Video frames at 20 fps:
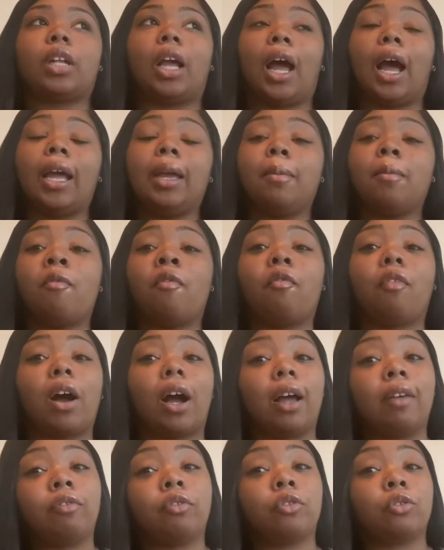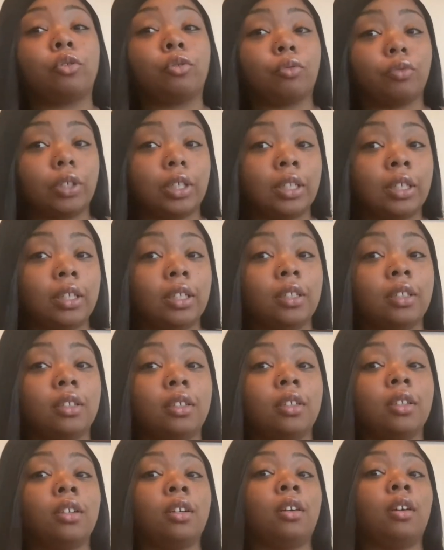I am five three.
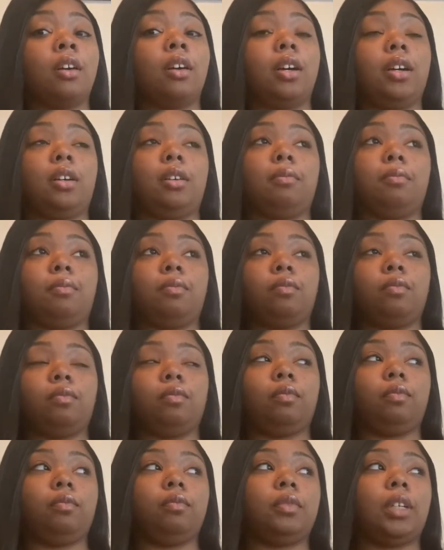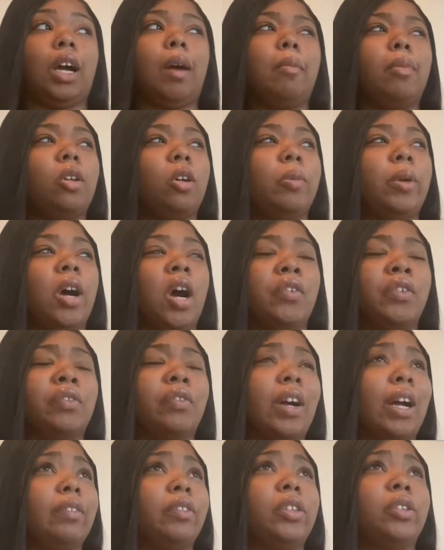Um, I'm a little bit over
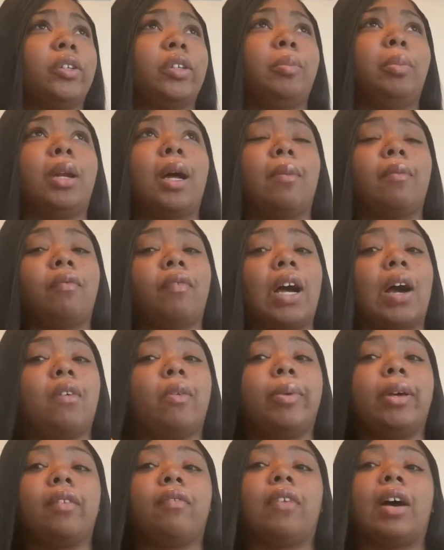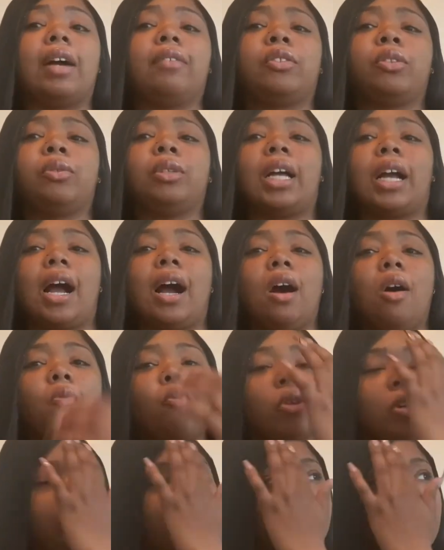five three, but I'm fine with being five three. Like, I don't
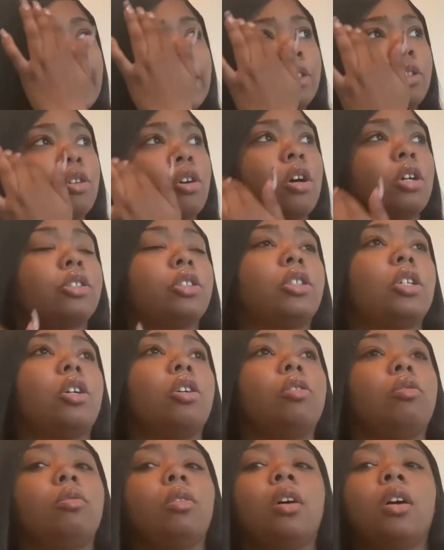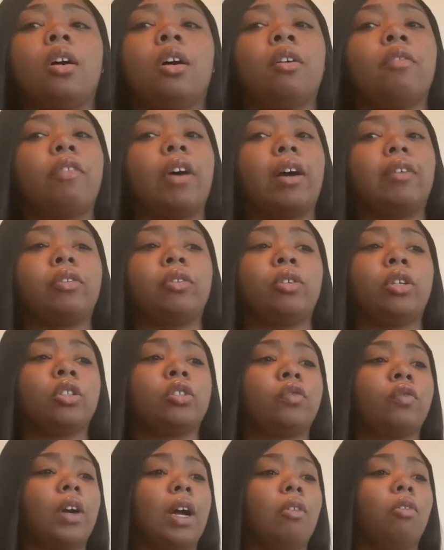want to be hecka tall, so five three
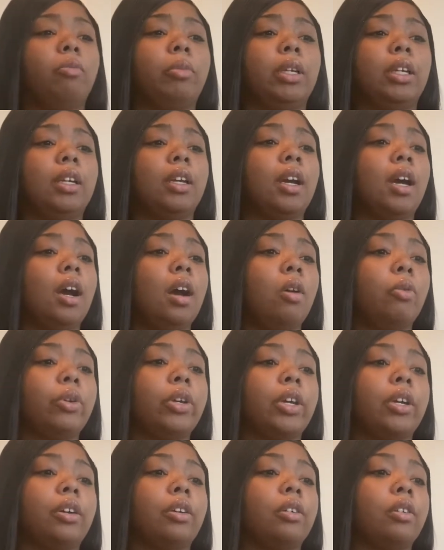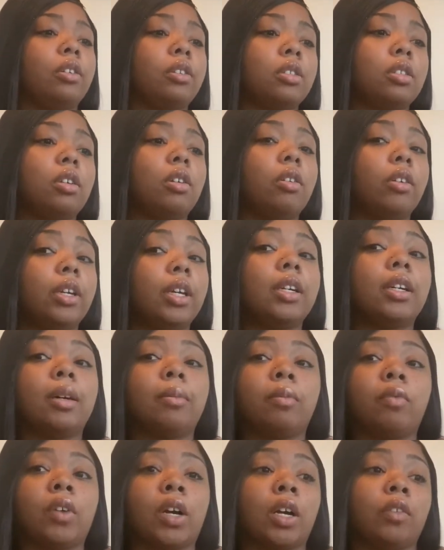is fine with me. I don't care. So, yeah,
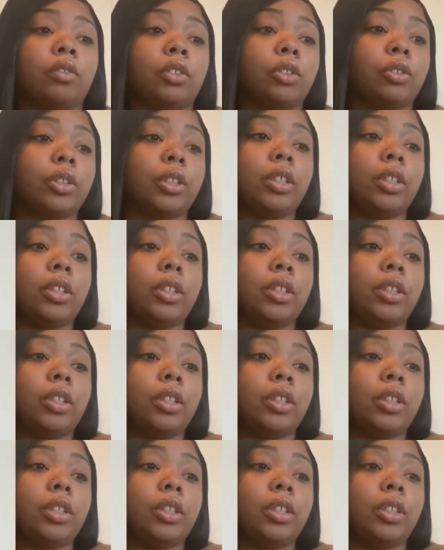I'm five three.